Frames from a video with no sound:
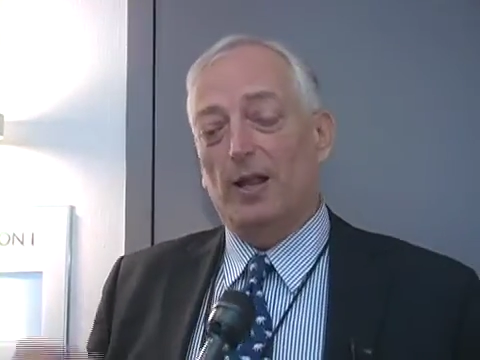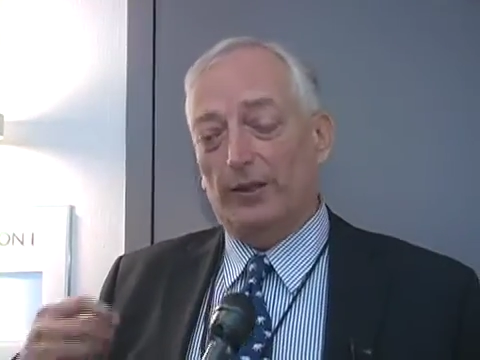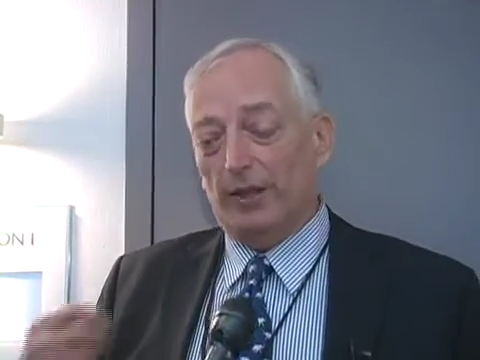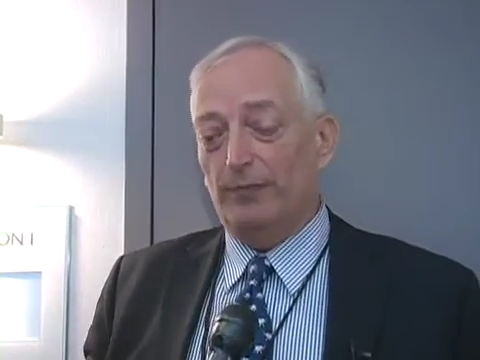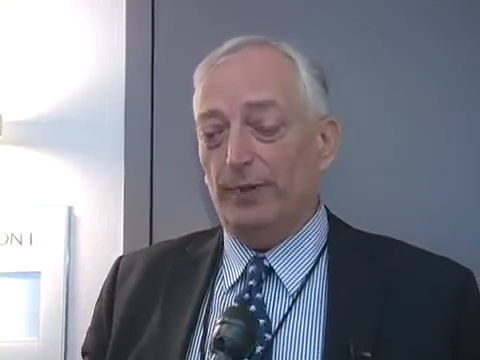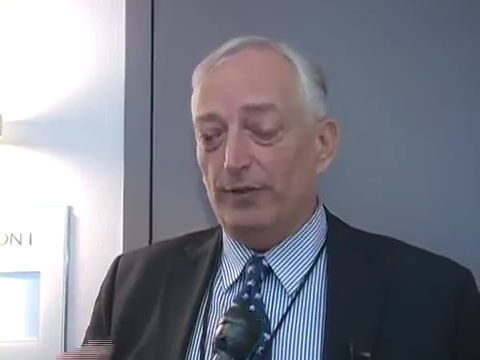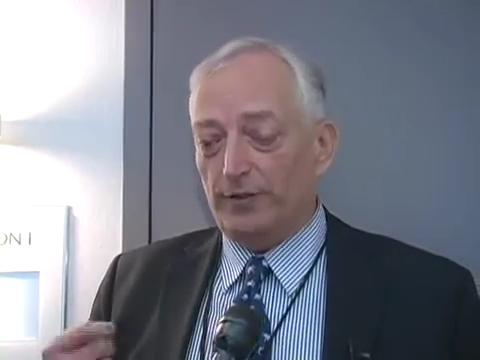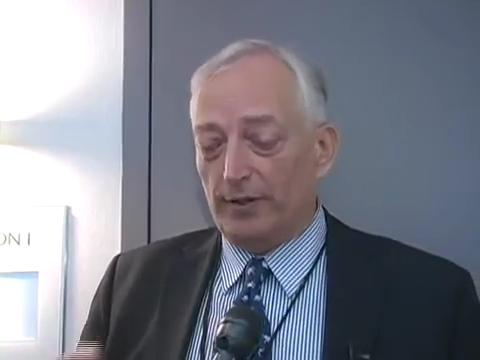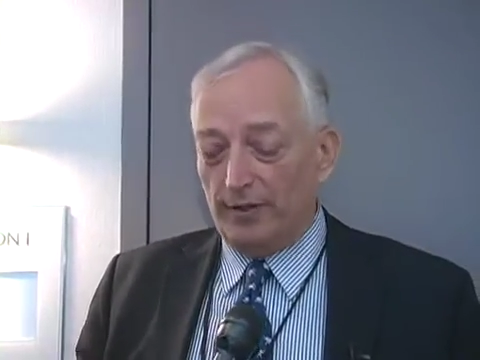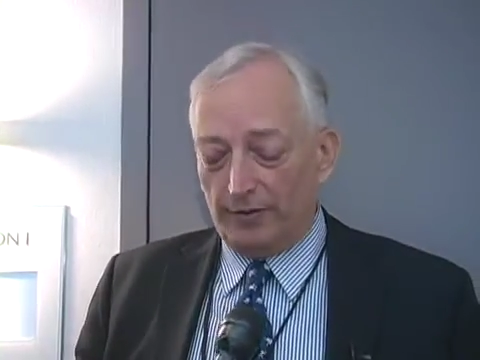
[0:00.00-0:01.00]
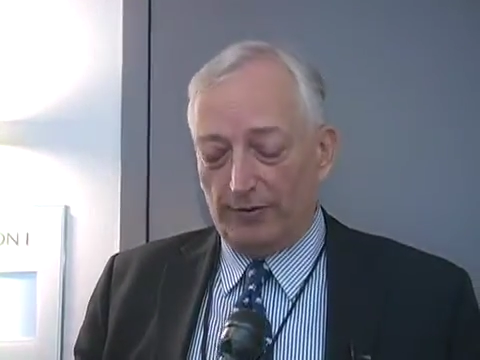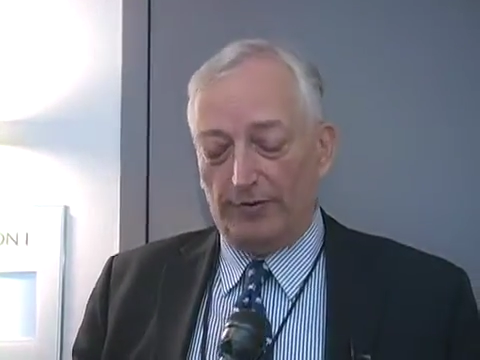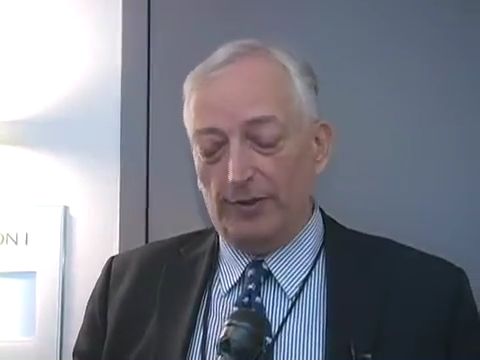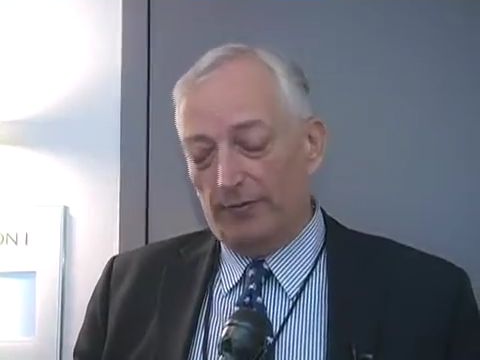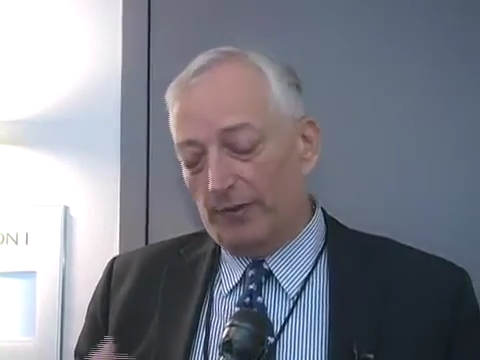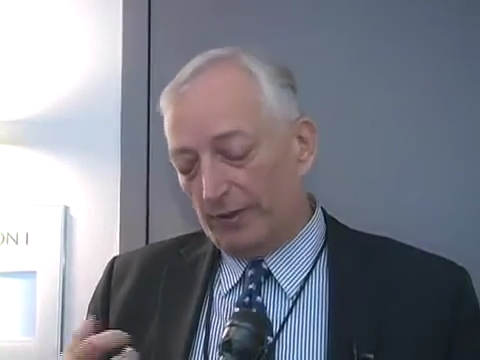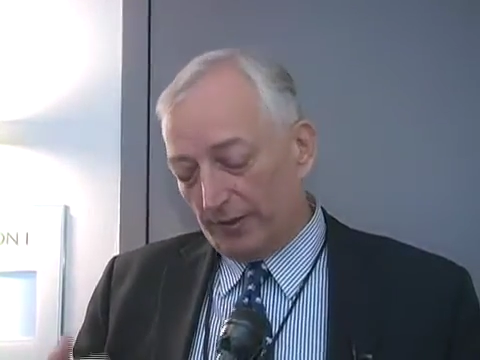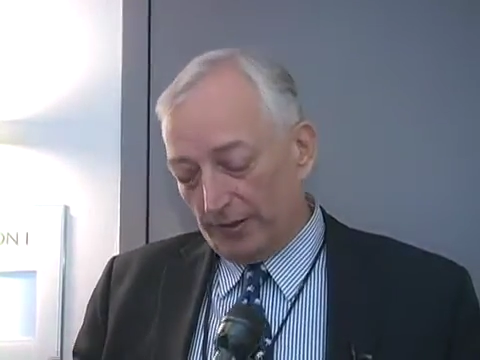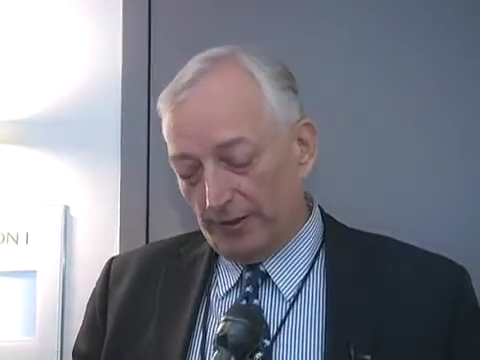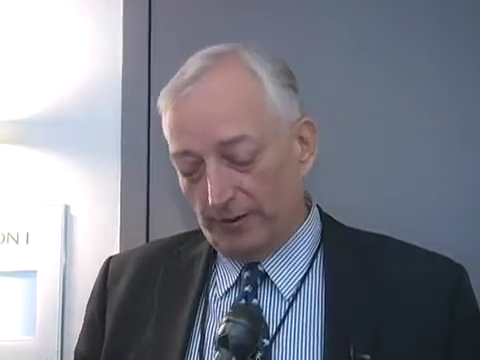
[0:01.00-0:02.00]
They've been trying to achieve this
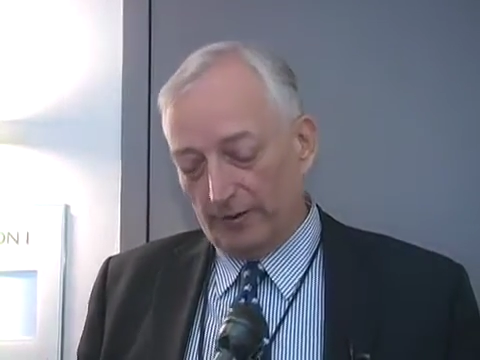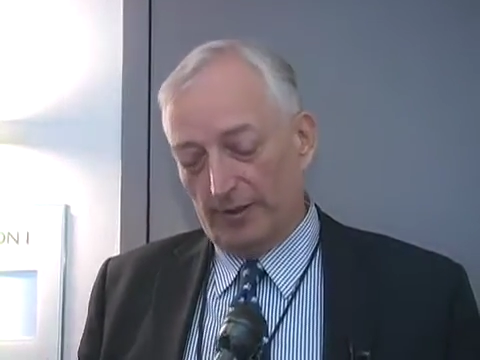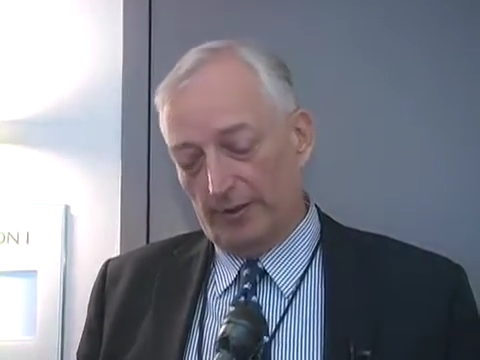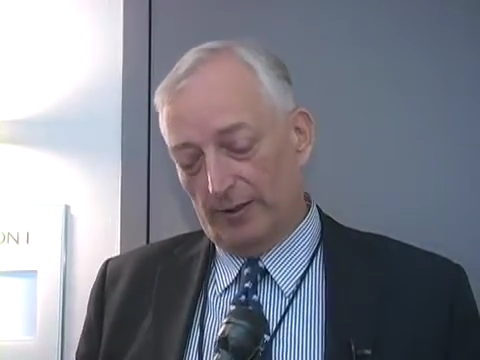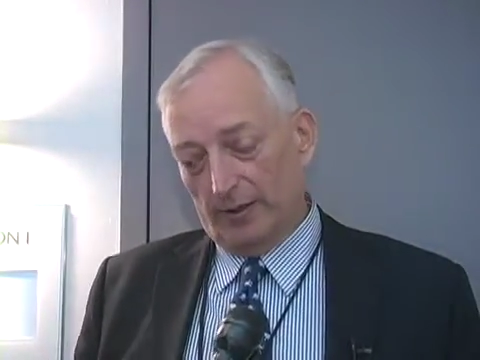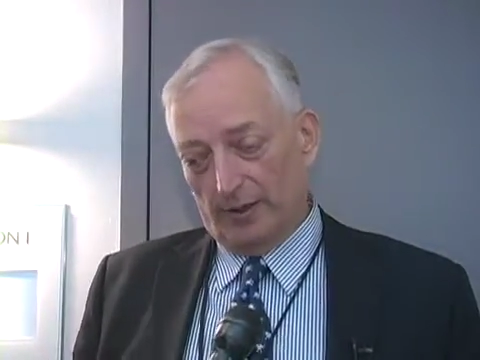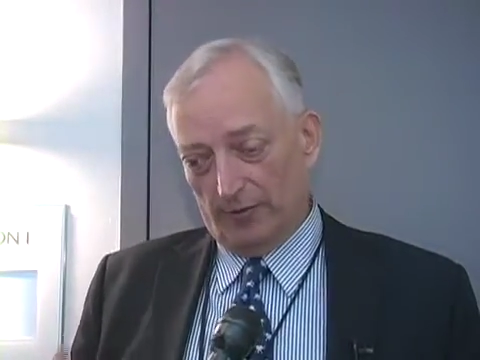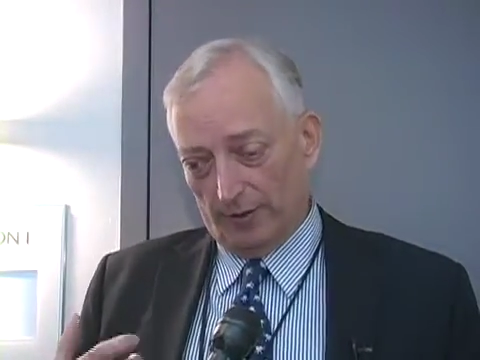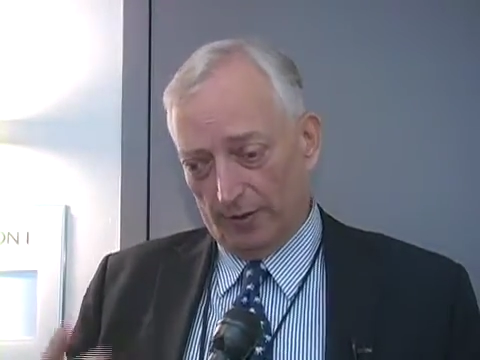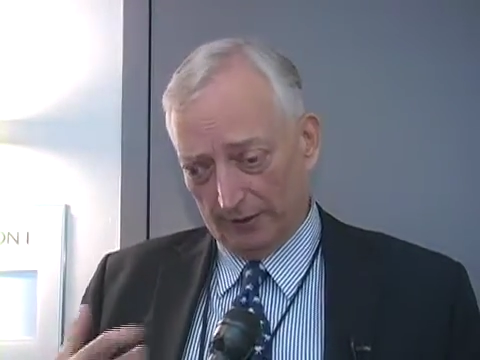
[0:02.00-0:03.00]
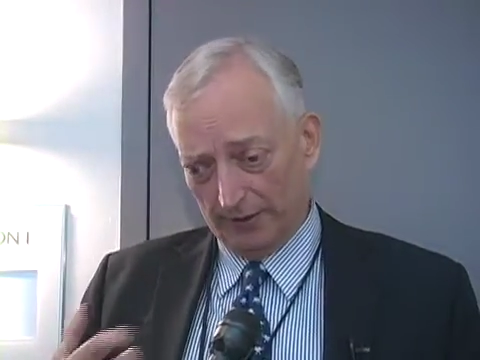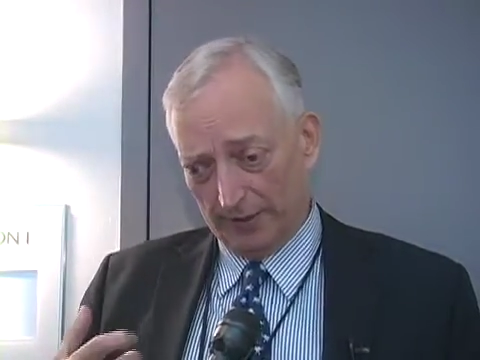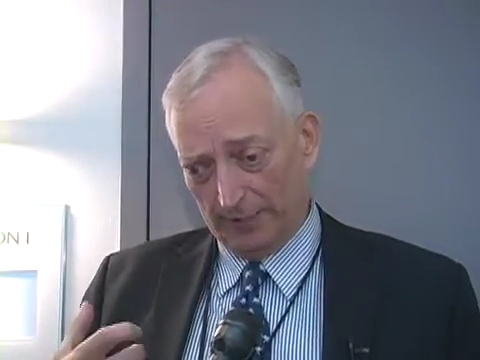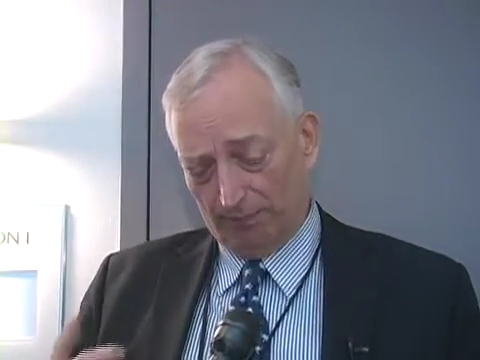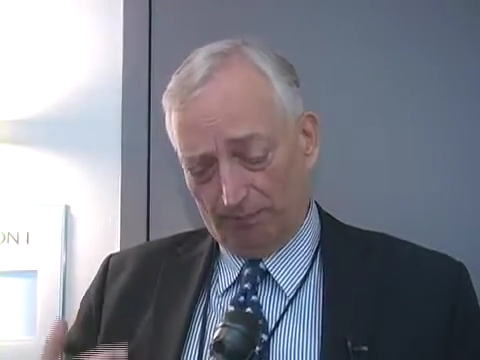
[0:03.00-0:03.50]
at the UN for a long time.